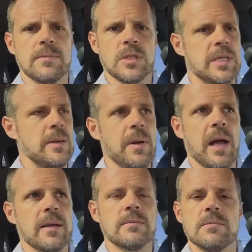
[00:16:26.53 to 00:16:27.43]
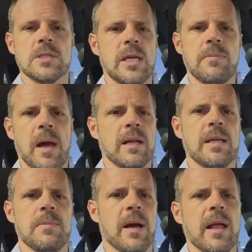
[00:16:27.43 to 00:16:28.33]
Just keep at it. Just keep at it.
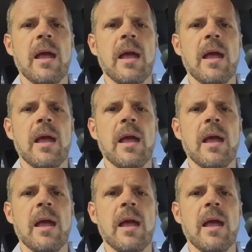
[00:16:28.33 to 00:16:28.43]
Keep at it.